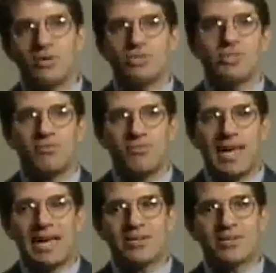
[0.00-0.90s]
social
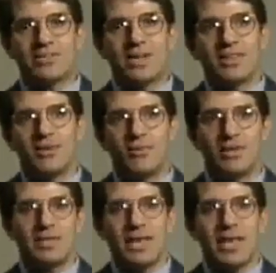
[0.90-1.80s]
factors on the
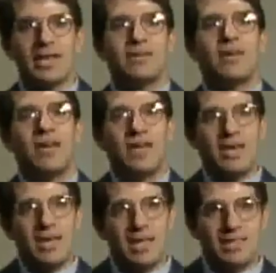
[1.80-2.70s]
one hand
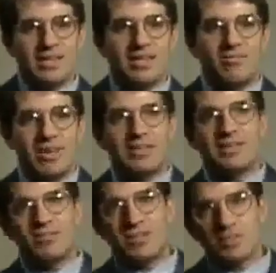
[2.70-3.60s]
and the
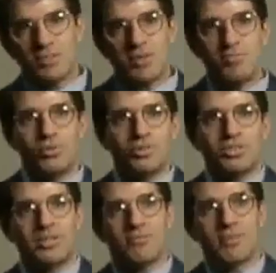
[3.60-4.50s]
inventiveness sort of
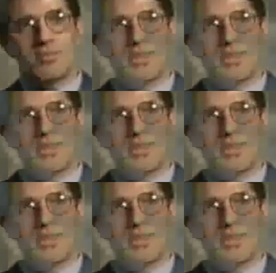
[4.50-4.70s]
pushing from